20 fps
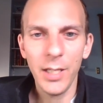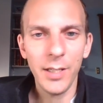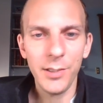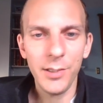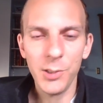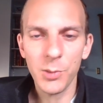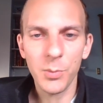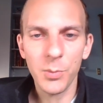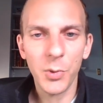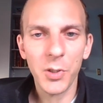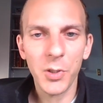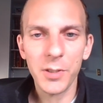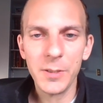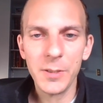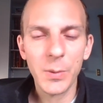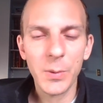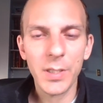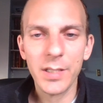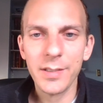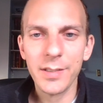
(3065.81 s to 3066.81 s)
you're bored and
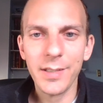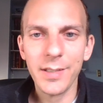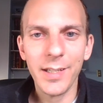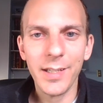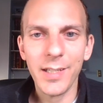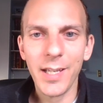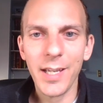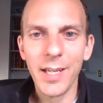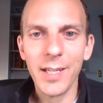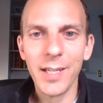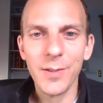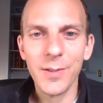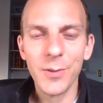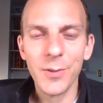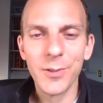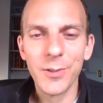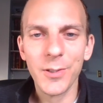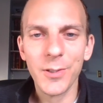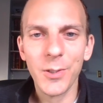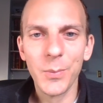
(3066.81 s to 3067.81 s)
you want to say, hey,
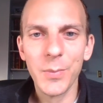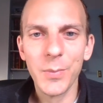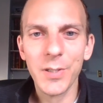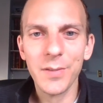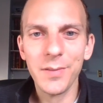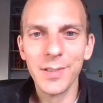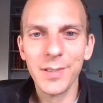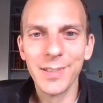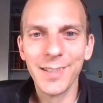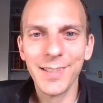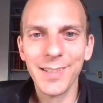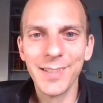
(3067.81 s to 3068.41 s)
those are all perfectly